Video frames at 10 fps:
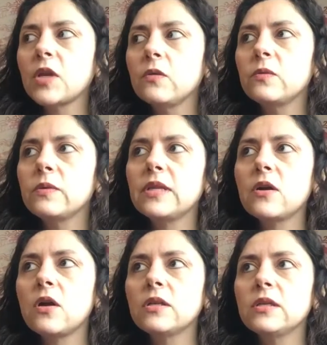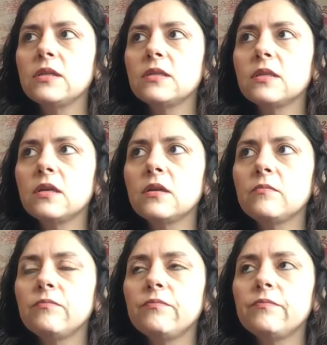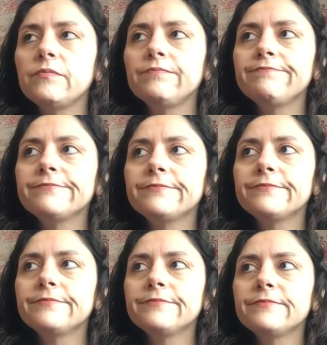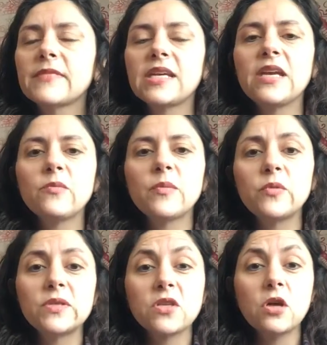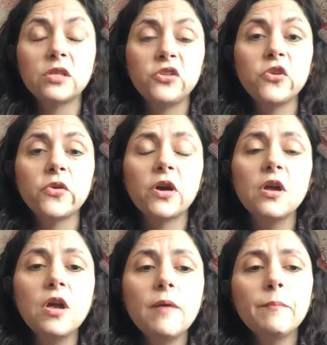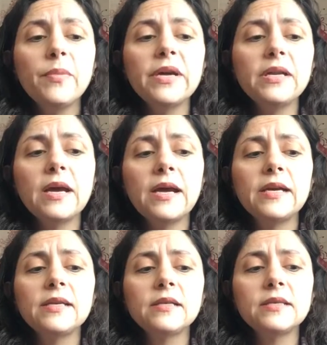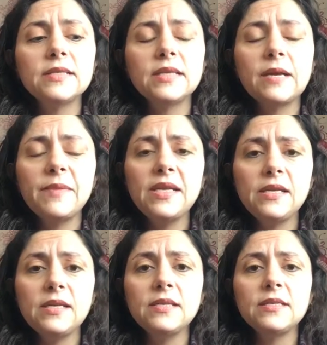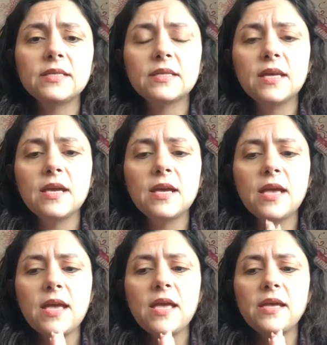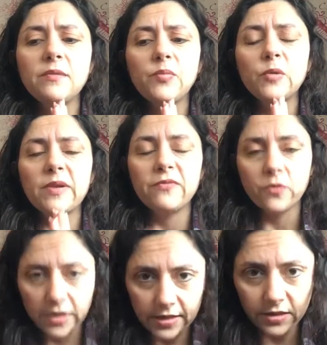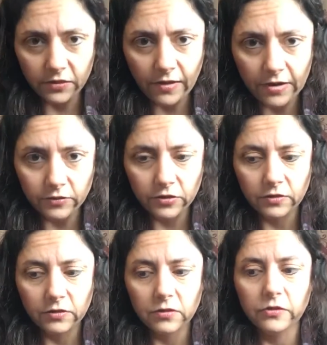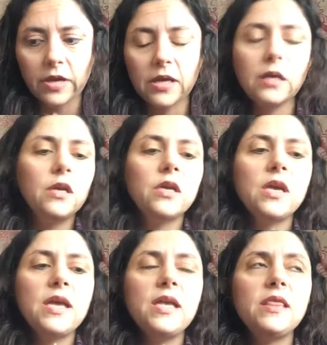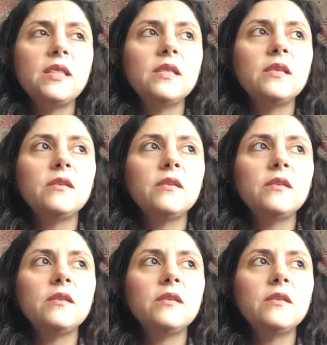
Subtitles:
what do they call it? I can't remember what it's called in yoga, but I sit on my knees and put my forehead to the ground, okay? And